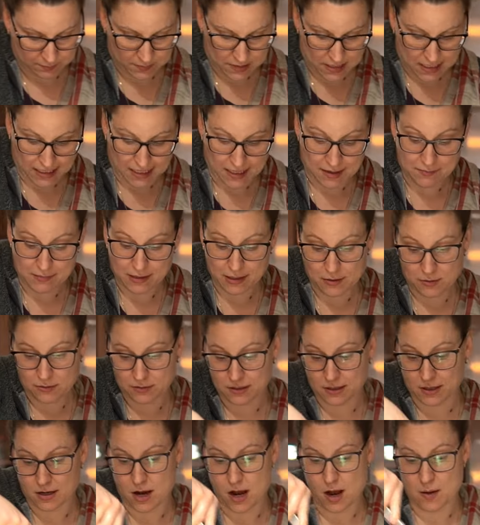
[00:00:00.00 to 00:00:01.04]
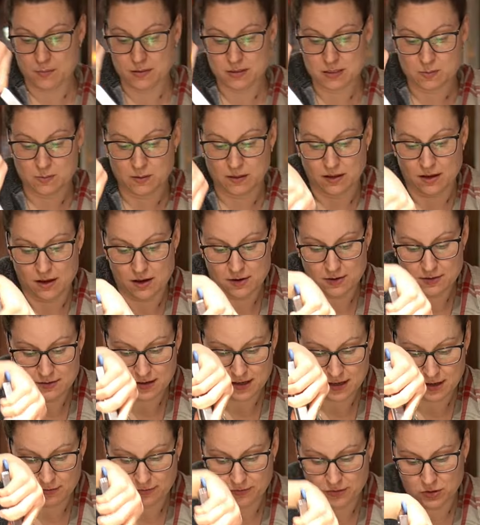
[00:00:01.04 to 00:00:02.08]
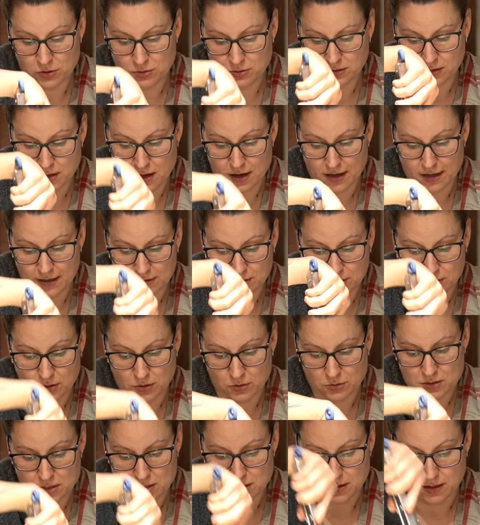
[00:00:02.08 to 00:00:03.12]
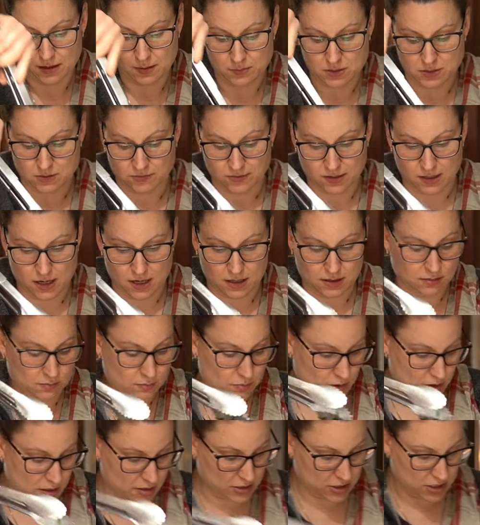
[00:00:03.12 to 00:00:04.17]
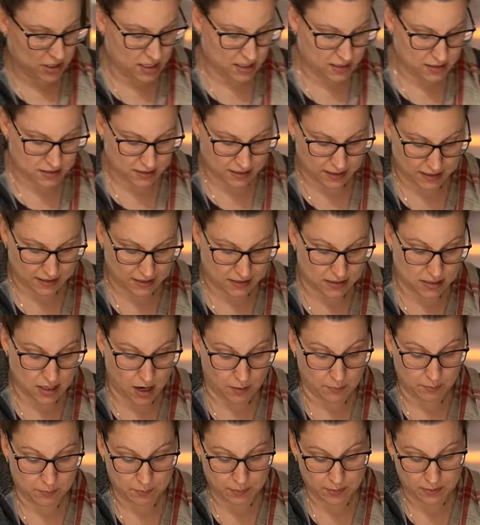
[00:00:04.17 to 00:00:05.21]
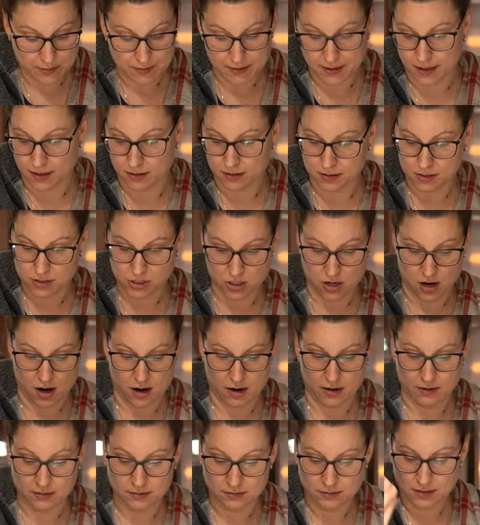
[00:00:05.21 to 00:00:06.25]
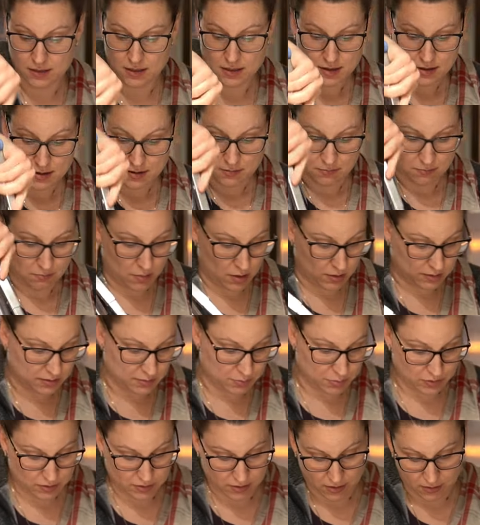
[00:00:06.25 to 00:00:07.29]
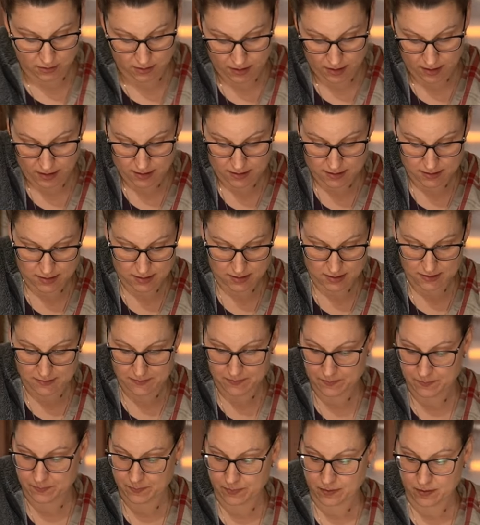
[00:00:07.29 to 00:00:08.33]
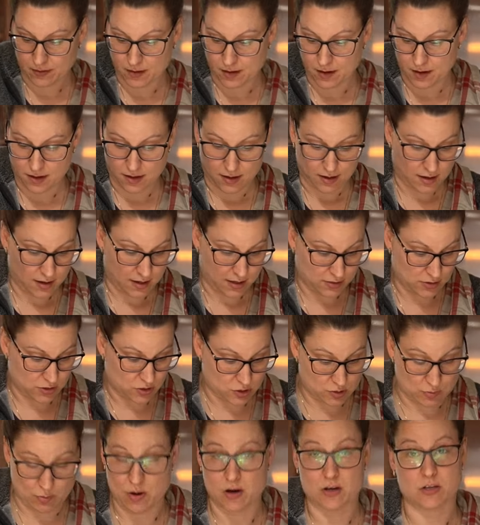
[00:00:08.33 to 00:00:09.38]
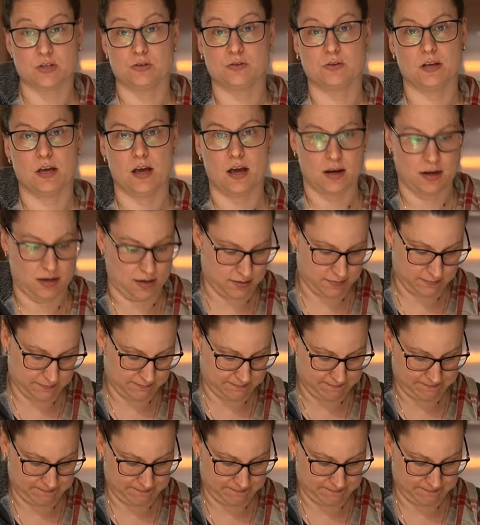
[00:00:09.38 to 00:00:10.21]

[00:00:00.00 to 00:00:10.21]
Let me know in the comments below if you like those types of canning projects, like dump in a jar, multiple ingredients, and just pressure can it.